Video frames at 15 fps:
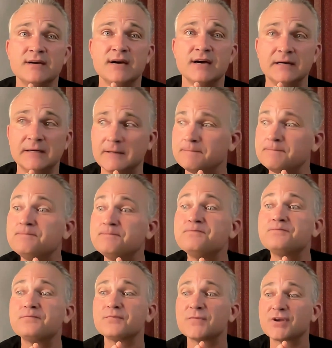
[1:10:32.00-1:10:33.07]
Um,
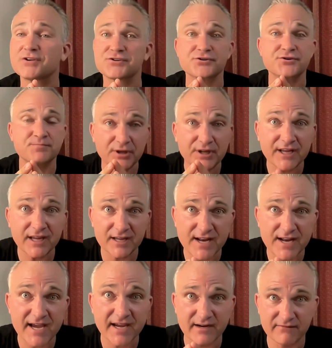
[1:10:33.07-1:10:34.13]
because there's plenty of
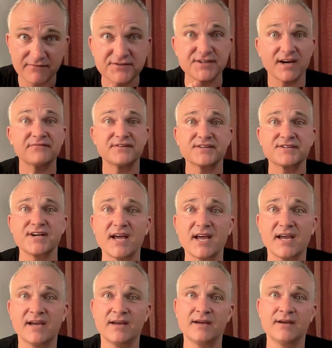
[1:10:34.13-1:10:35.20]
negative stuff to say.